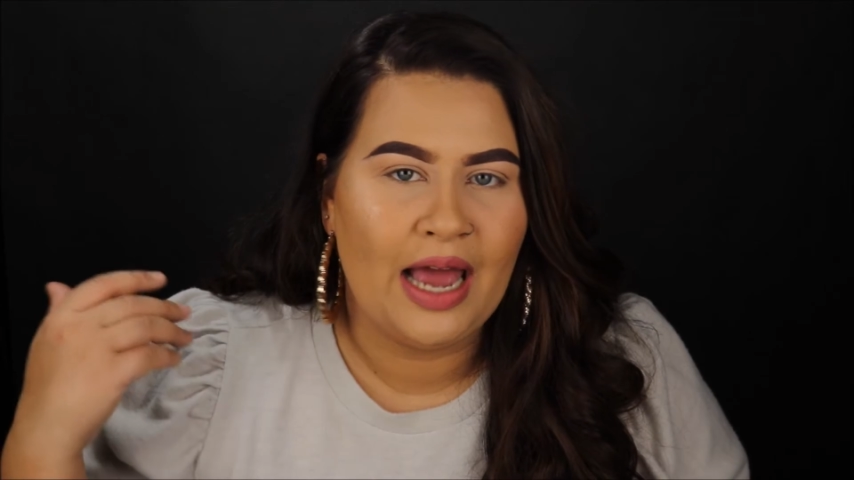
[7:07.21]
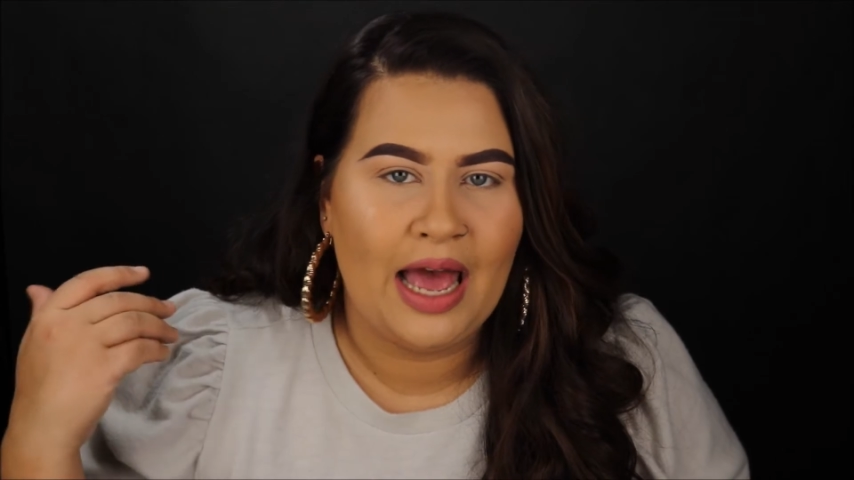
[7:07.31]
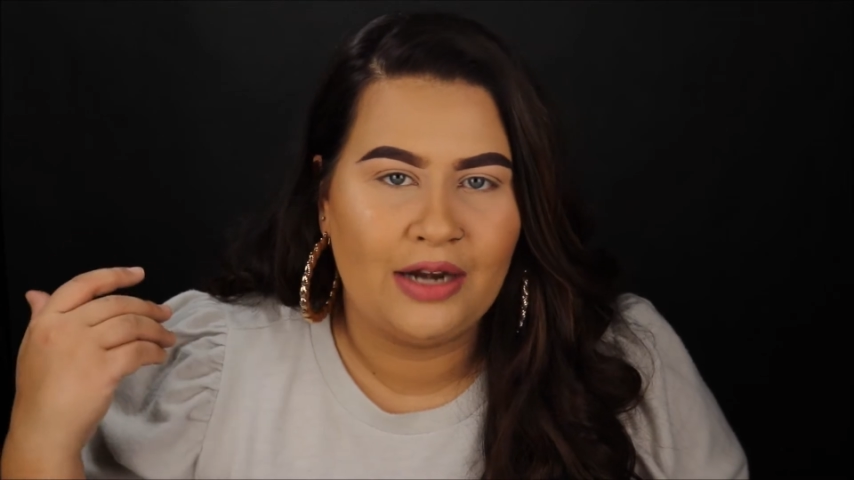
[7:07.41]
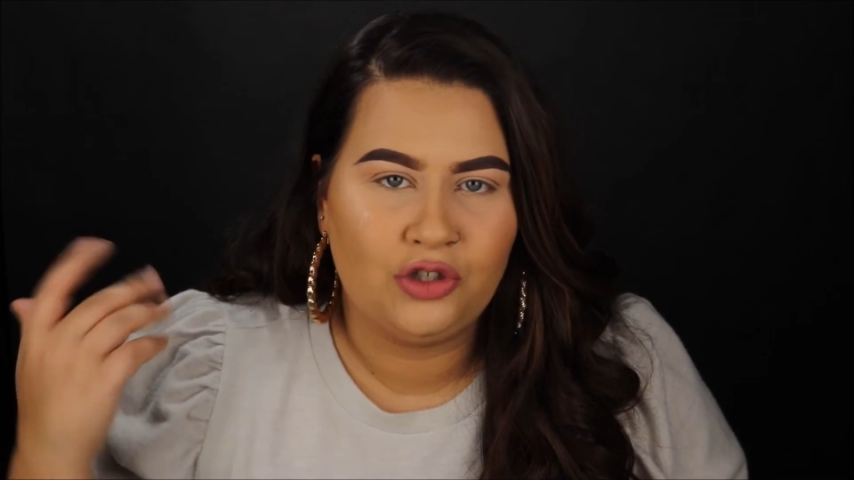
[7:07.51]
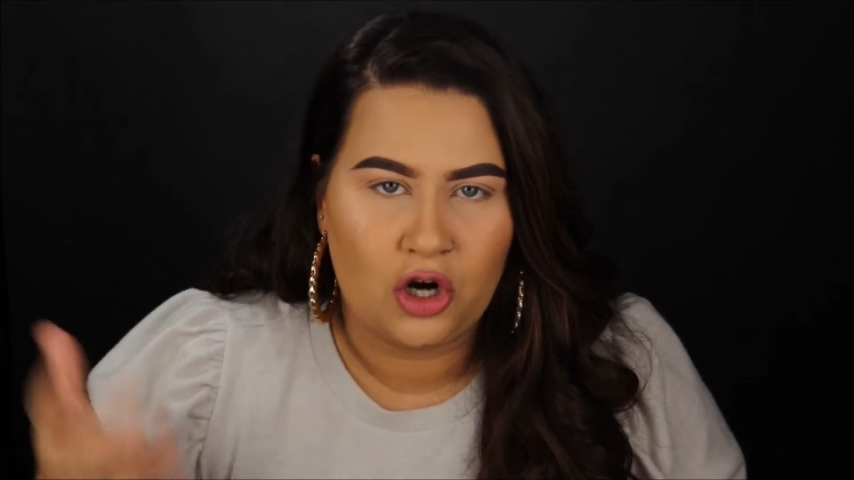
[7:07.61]

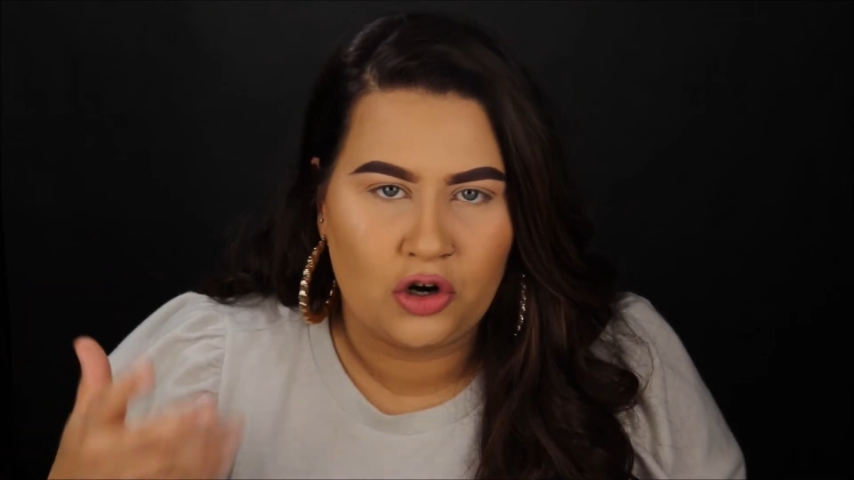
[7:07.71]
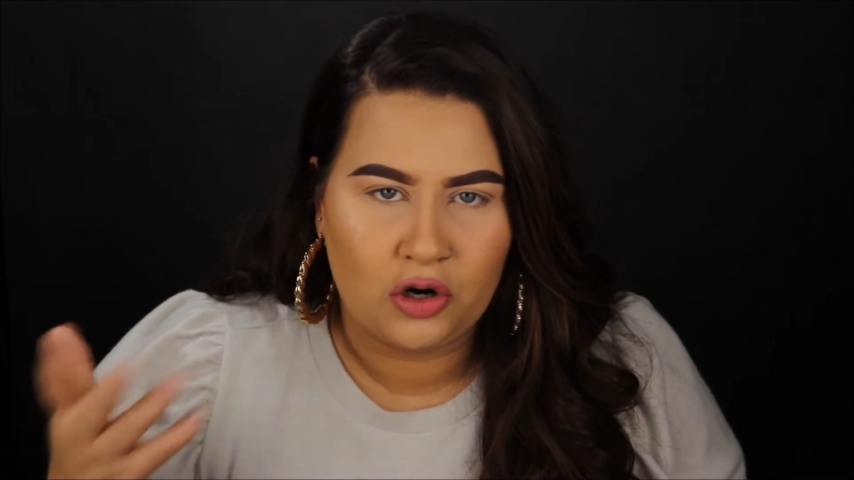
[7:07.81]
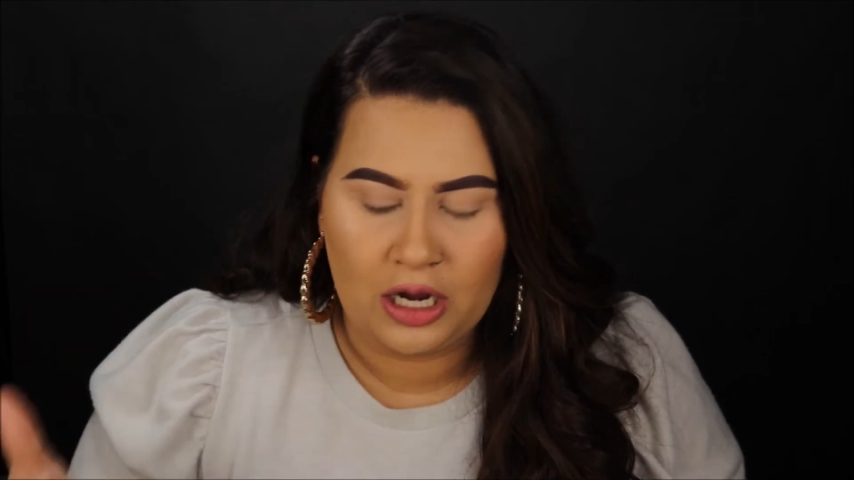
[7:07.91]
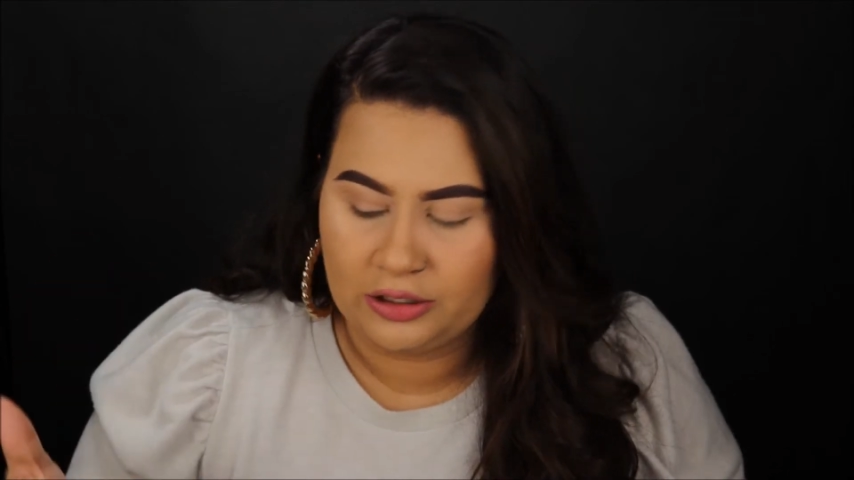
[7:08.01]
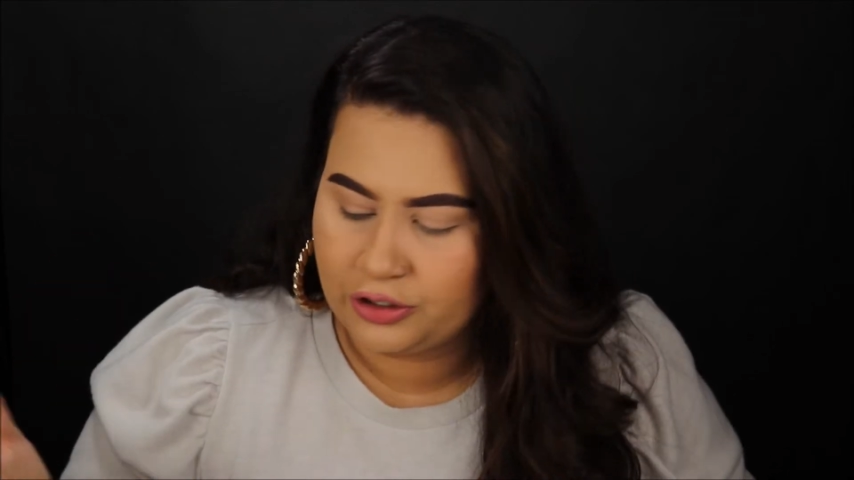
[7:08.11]
add darker
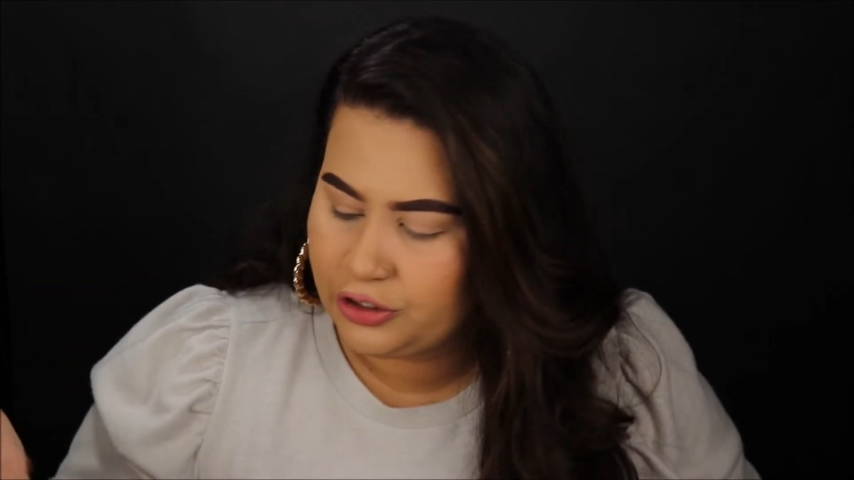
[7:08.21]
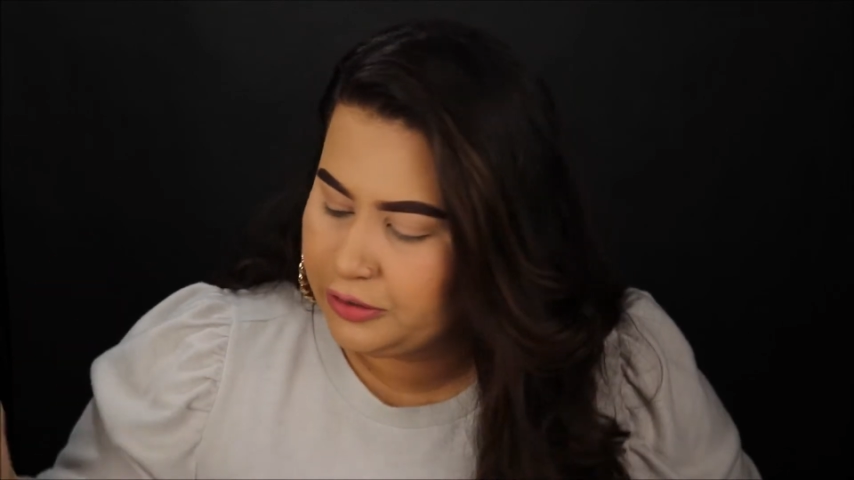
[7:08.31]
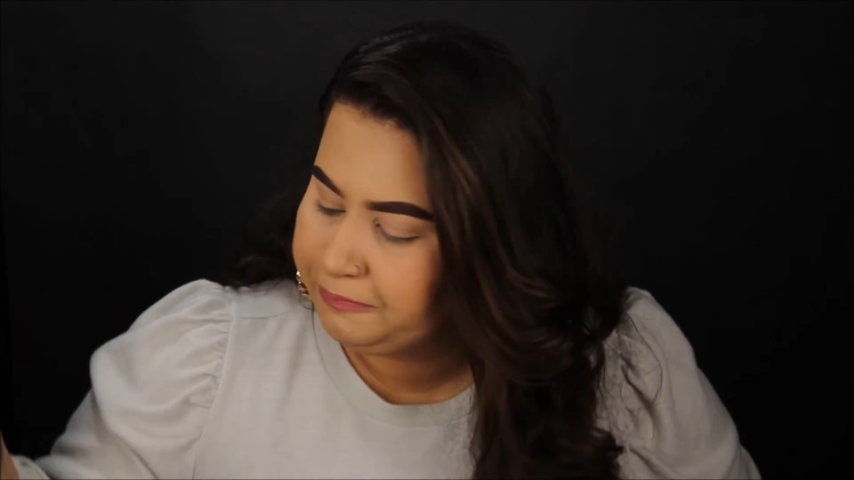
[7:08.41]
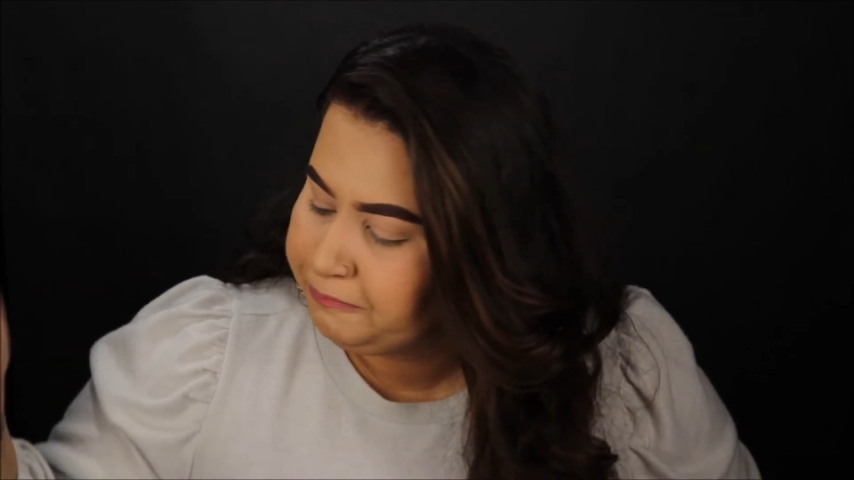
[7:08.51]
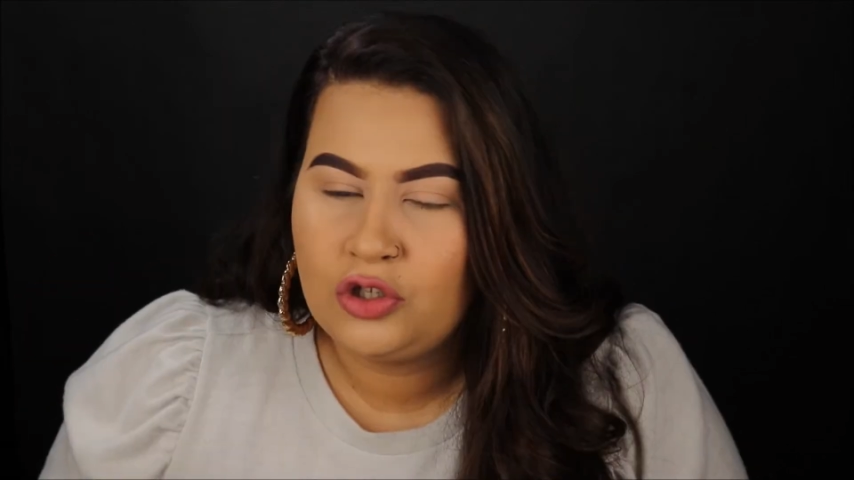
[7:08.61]
colors.